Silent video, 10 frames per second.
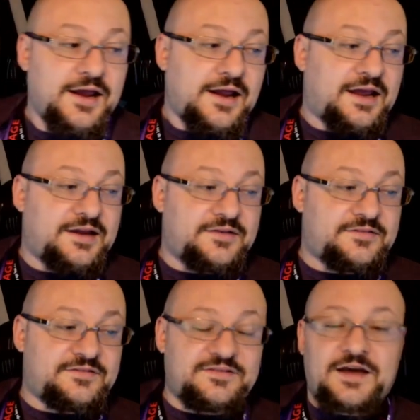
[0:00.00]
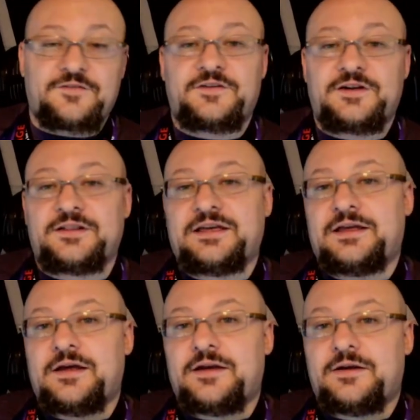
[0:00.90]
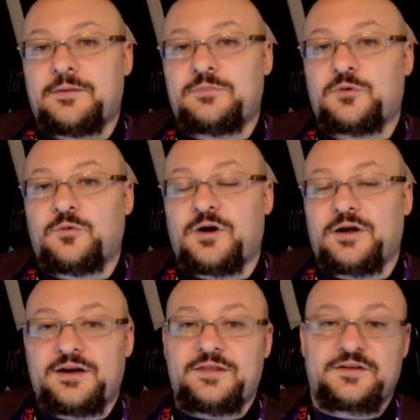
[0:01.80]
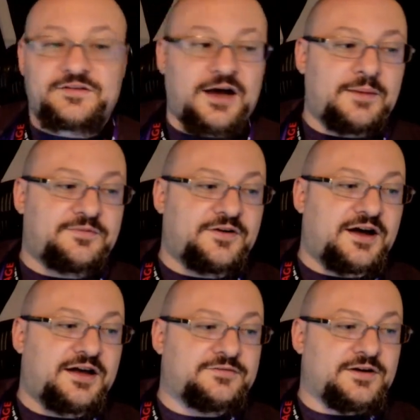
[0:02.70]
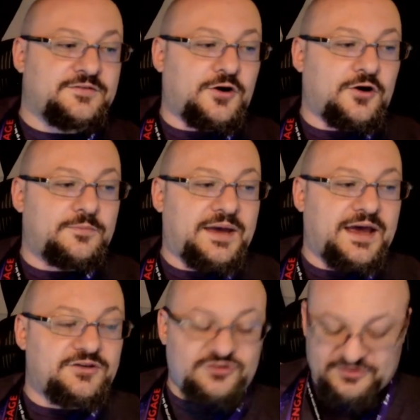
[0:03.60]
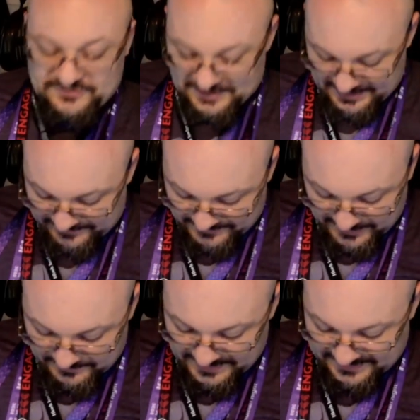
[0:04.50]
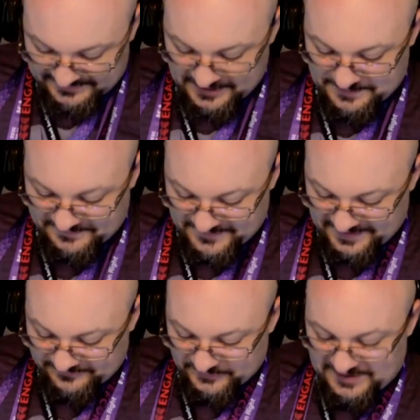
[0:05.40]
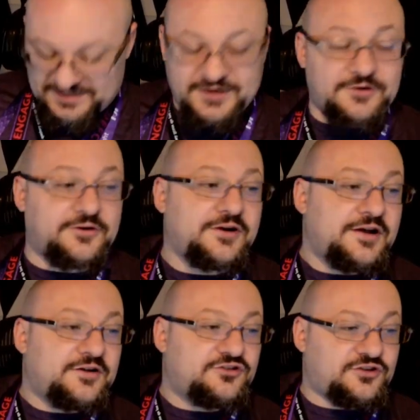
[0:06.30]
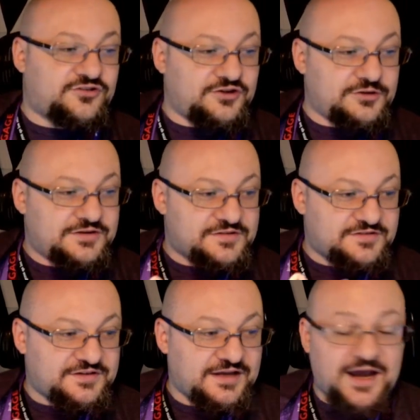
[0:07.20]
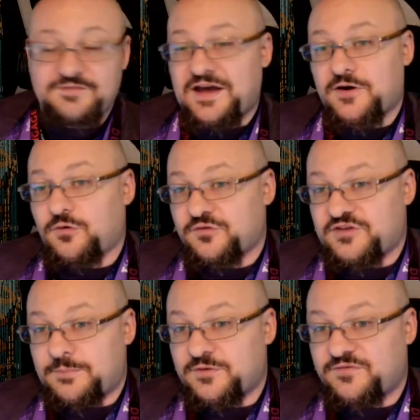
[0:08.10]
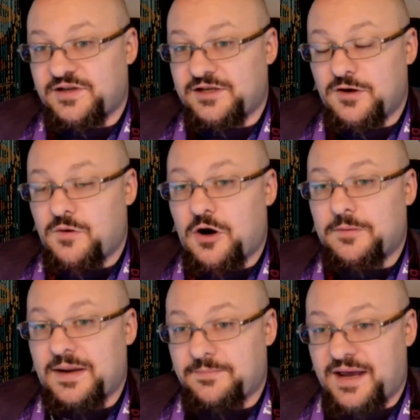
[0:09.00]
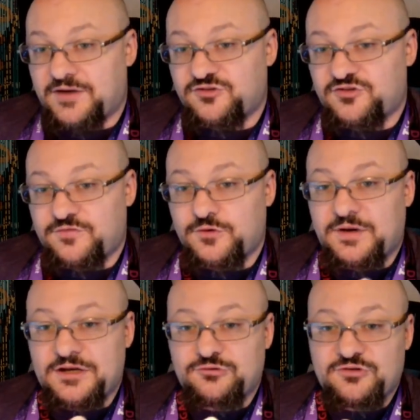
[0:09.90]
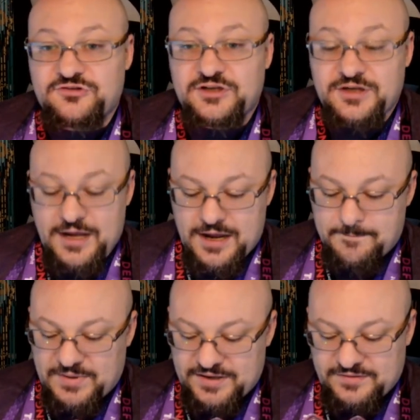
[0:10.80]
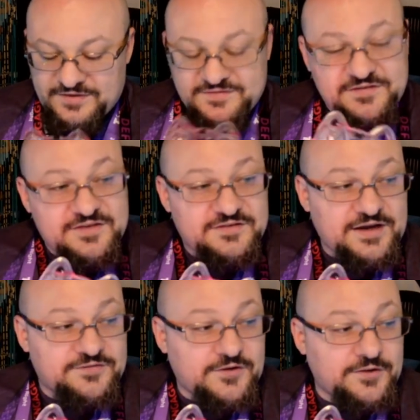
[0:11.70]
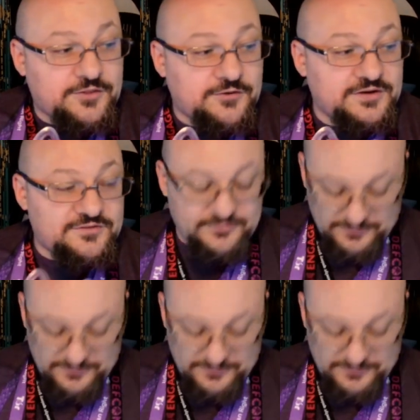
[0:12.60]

It is definitely #1 in the top 5 of all badges, and I've got my top 5 right here just so you can see. I've had a whole separate video on my badges if you're interested, but this is the DEFCON 32